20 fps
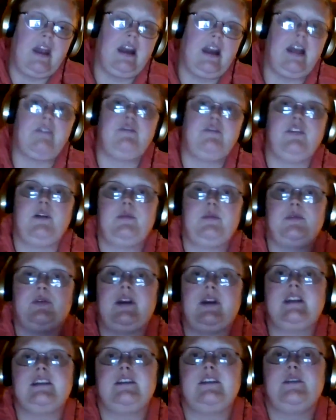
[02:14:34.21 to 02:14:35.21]
I flipped
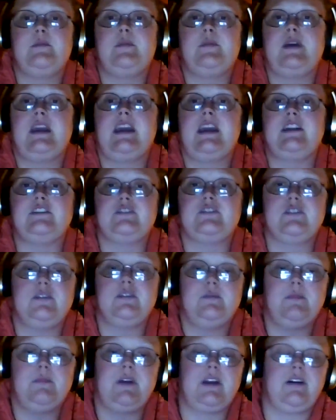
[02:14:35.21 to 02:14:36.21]
right to the page,
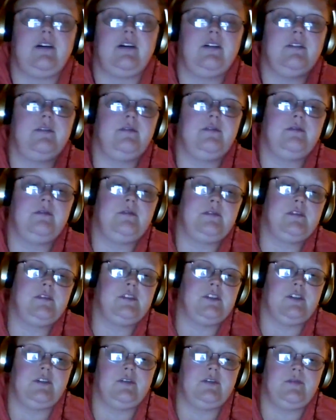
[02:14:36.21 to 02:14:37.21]
Michael.
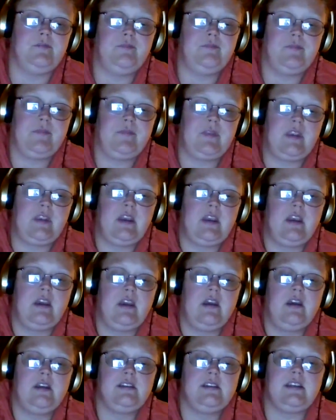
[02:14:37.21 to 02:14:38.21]
So
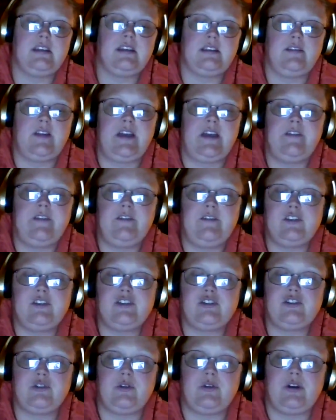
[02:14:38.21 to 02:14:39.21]
it says, life is
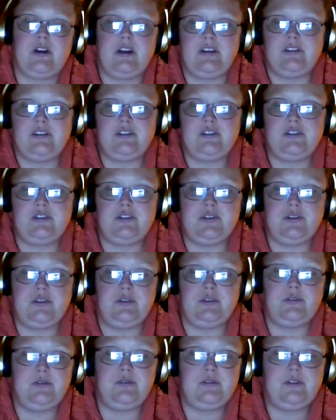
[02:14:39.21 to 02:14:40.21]
short, it's
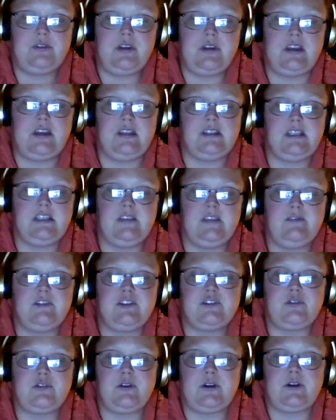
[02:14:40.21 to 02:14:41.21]
true, and it's even
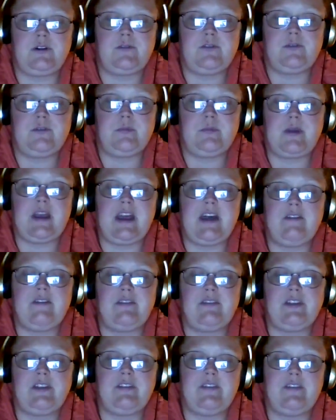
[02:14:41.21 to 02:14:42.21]
shorter from my
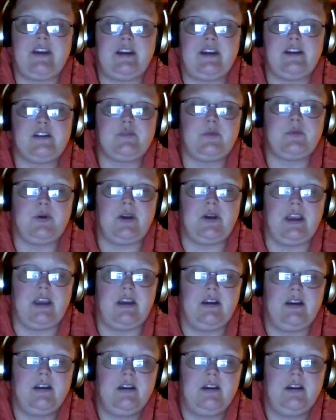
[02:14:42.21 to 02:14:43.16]
heavenly vantage point.